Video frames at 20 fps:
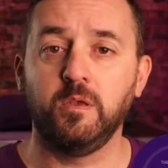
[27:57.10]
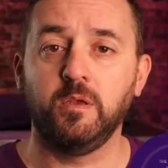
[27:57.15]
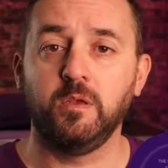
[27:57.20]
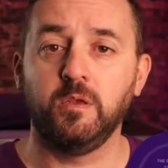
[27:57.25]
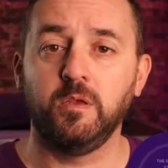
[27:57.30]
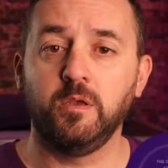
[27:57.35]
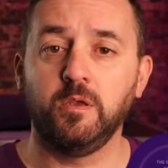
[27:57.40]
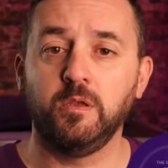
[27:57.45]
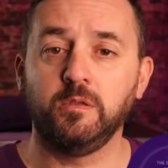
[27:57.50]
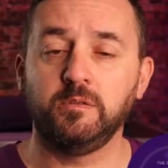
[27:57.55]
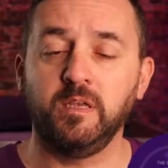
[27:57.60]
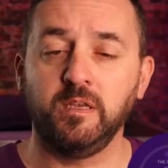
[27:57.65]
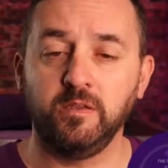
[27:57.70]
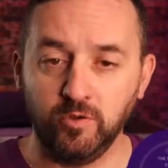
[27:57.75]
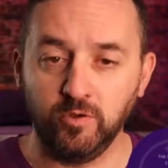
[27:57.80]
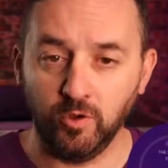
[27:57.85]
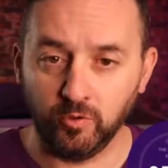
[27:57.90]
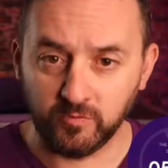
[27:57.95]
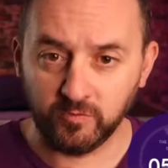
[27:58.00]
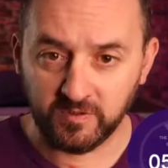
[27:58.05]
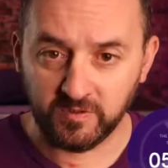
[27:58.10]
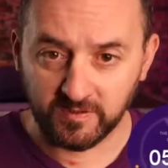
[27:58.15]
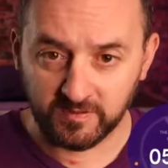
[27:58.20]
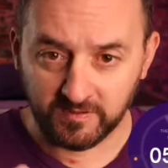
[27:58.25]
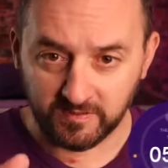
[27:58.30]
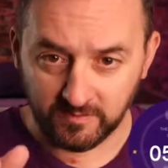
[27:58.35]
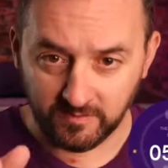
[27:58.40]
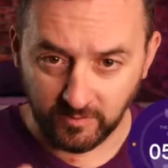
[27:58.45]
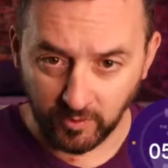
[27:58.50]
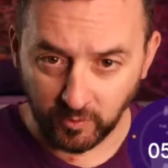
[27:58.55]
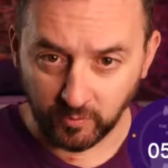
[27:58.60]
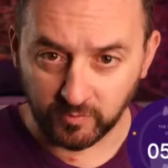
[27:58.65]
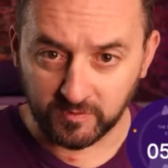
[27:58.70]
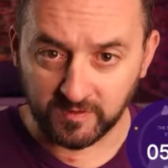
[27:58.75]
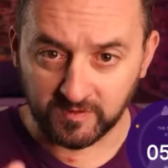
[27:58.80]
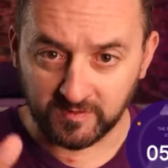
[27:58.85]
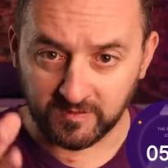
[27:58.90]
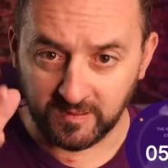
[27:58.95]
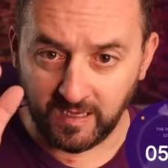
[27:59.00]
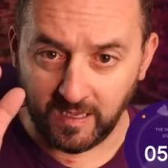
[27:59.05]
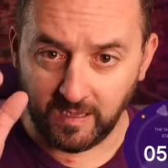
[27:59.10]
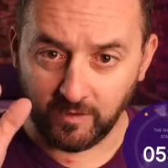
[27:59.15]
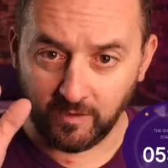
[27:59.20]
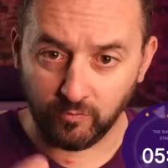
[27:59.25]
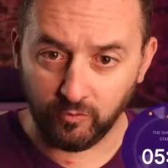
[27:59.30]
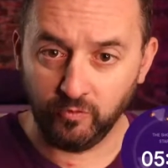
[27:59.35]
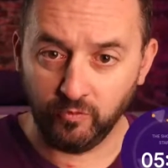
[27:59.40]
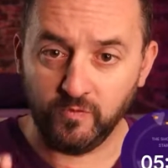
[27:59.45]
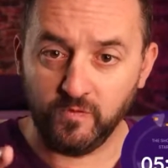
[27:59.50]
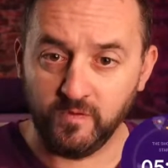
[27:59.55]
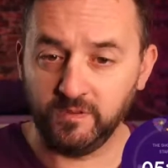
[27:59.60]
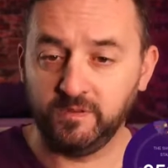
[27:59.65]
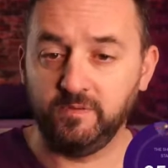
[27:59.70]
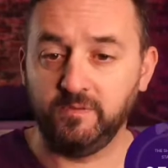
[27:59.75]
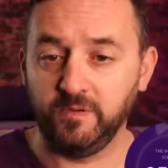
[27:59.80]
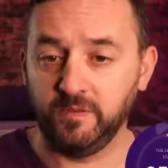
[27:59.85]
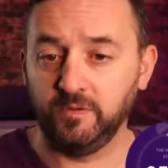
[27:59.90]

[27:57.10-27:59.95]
Take notice in how good this feels